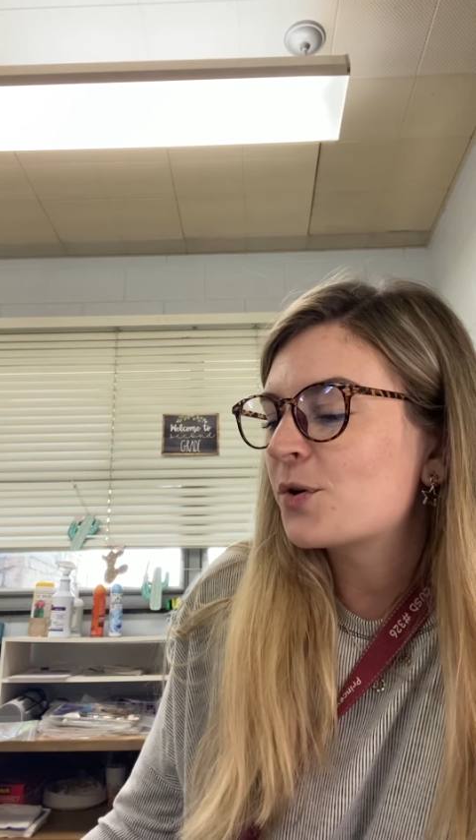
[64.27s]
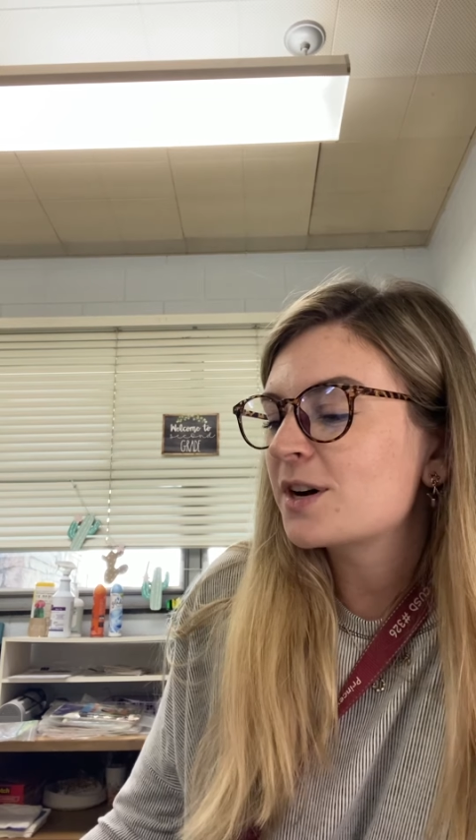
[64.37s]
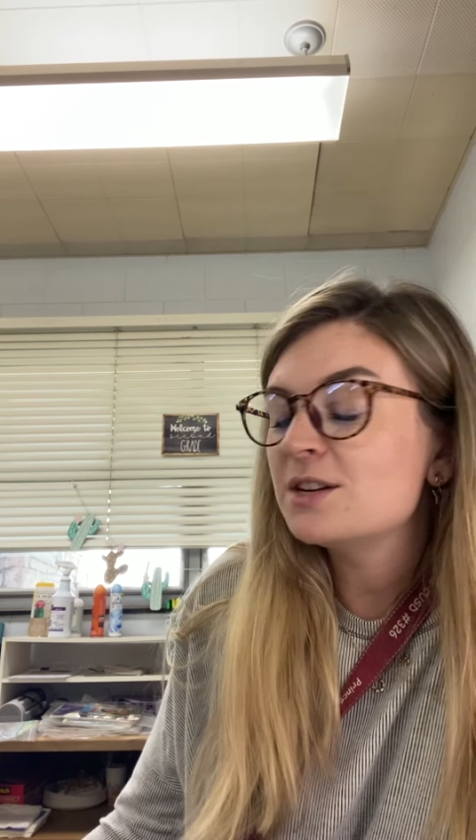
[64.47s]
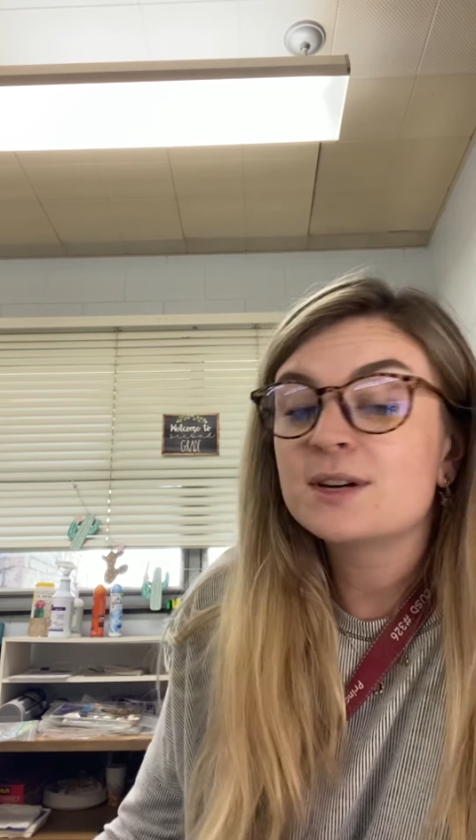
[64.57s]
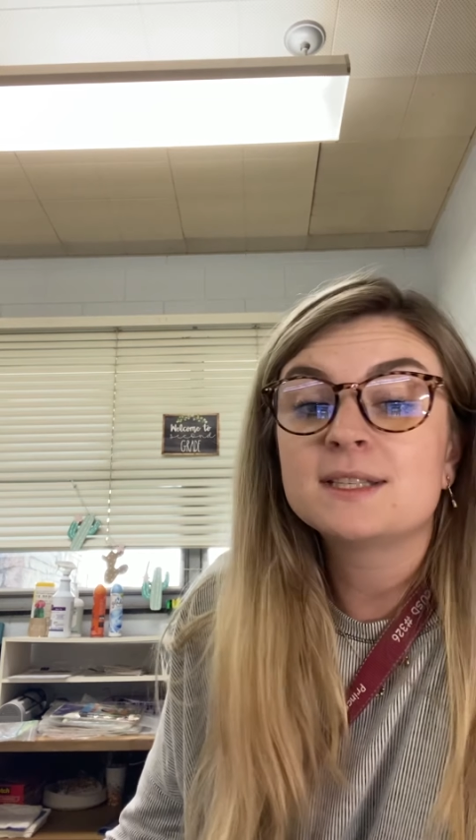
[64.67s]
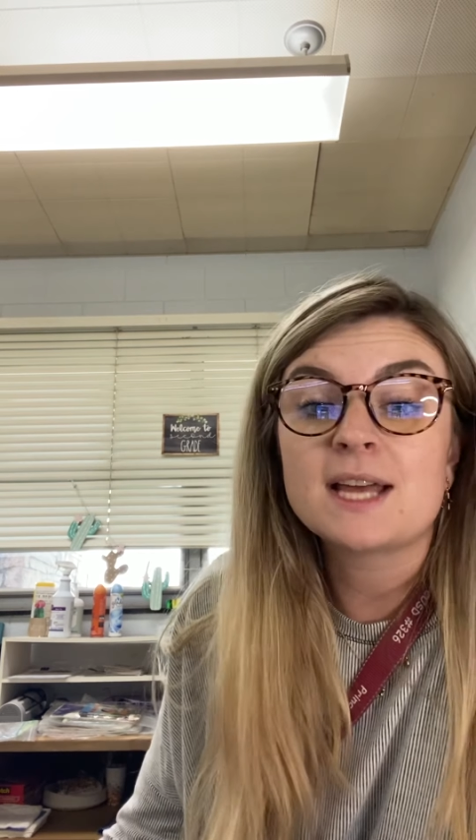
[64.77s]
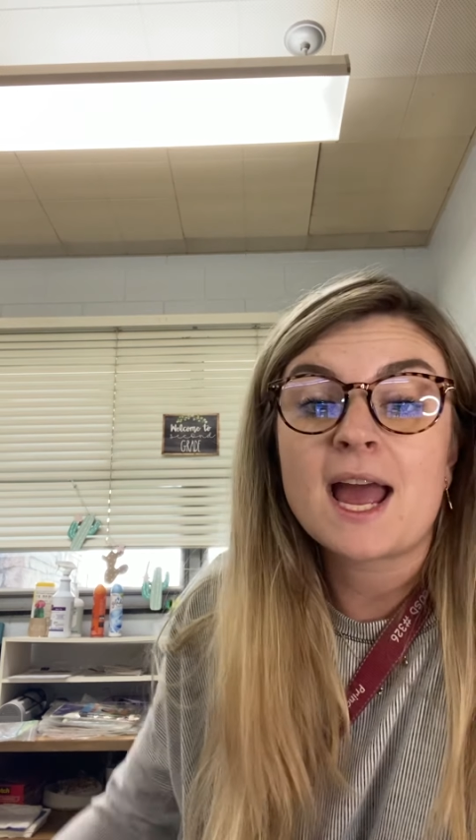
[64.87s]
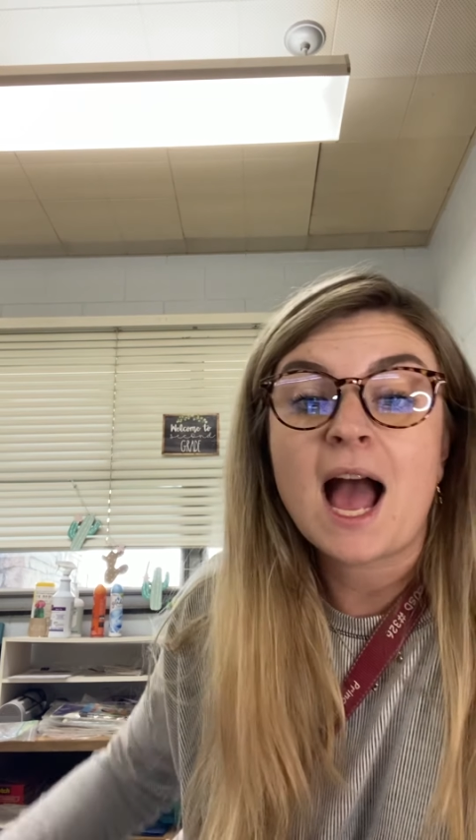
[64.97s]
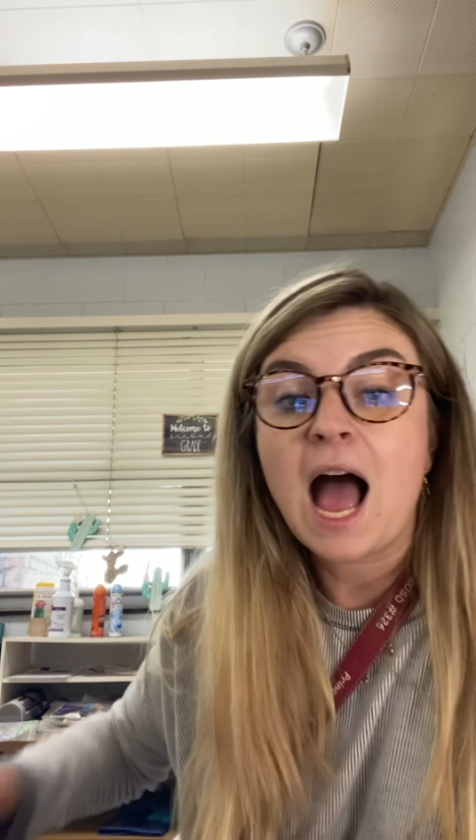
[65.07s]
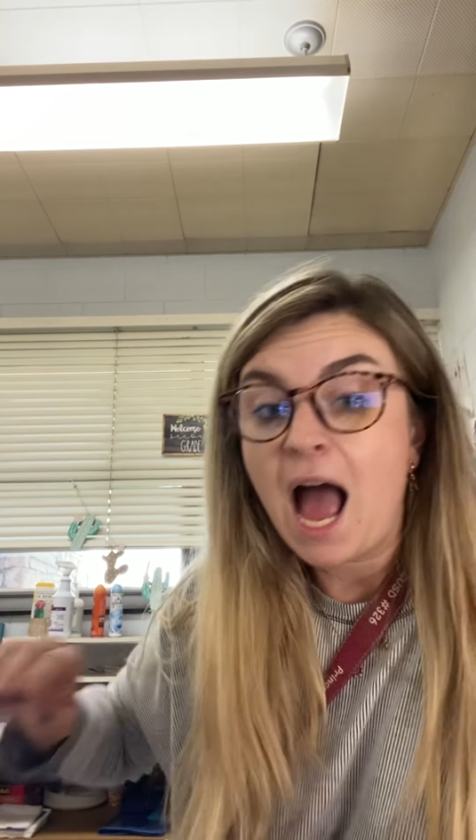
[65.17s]
you could
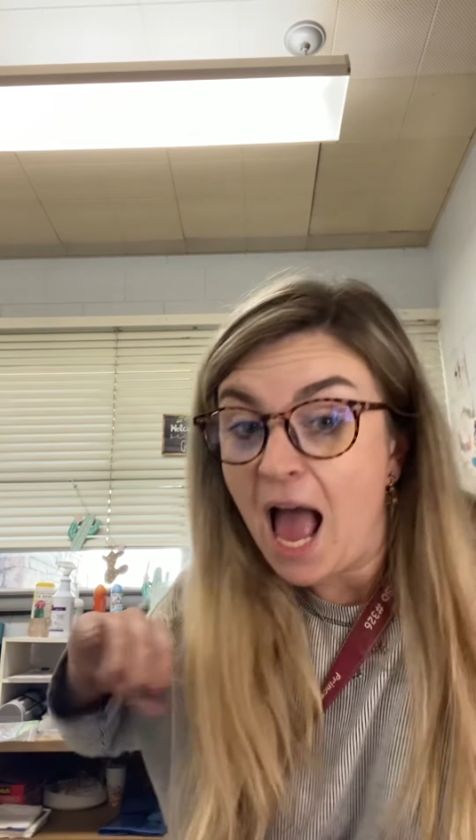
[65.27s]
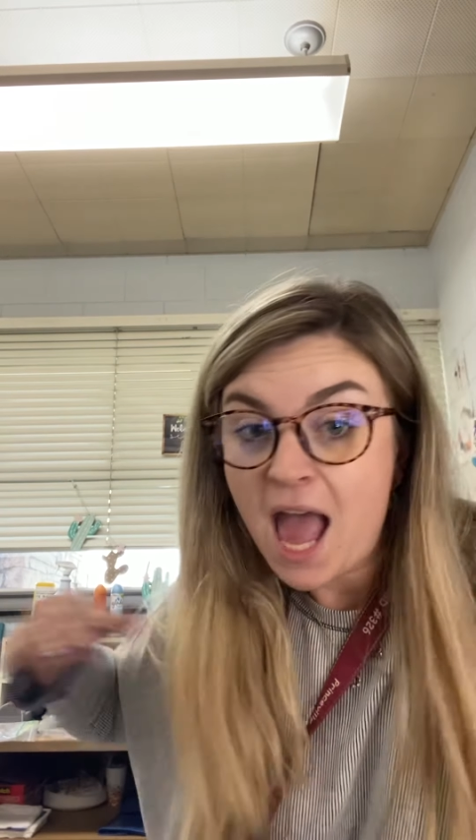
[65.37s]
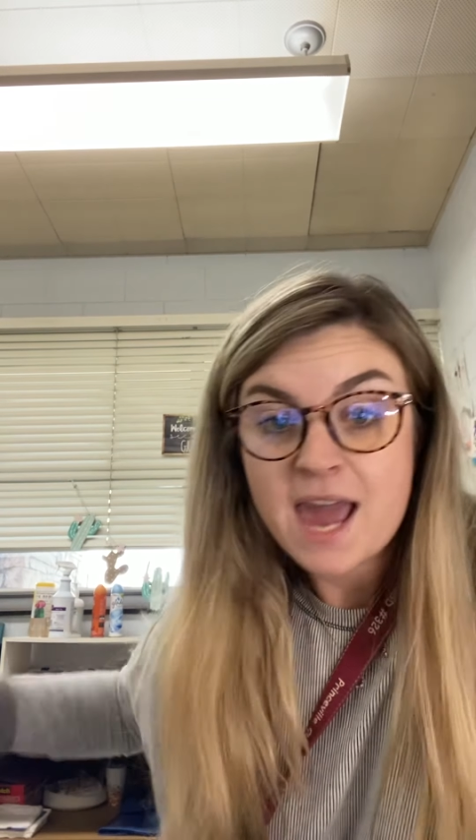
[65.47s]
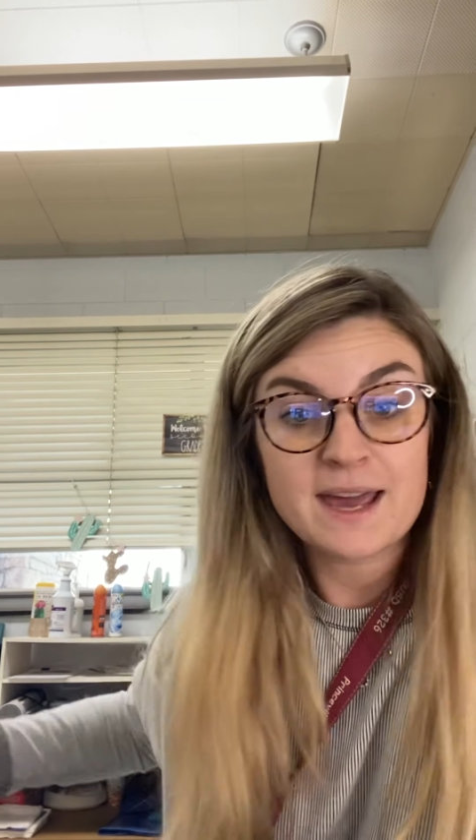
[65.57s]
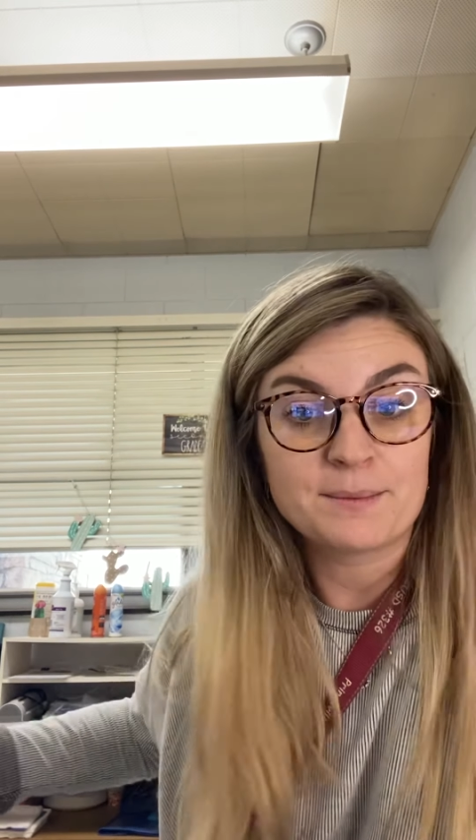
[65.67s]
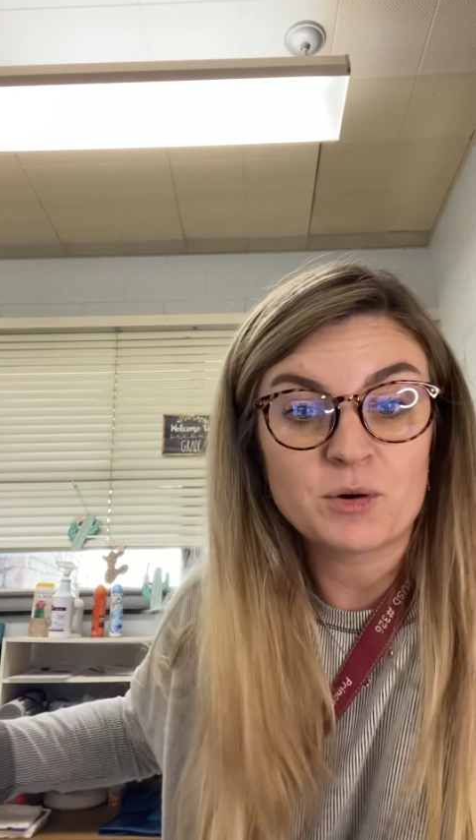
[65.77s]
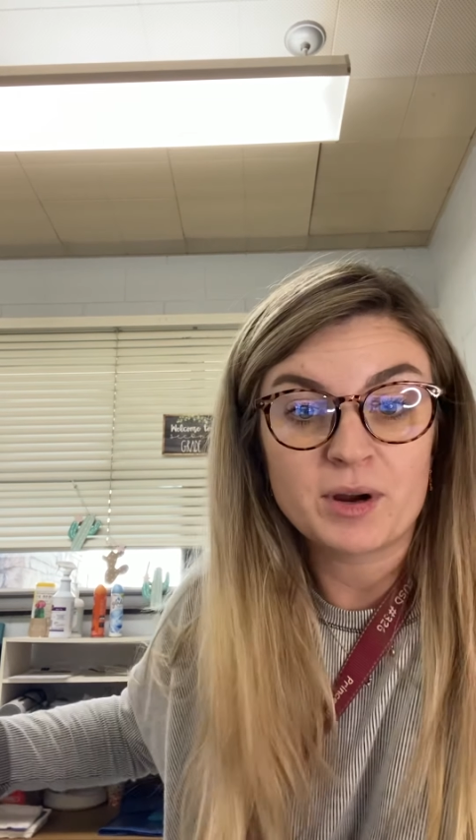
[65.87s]
say, I am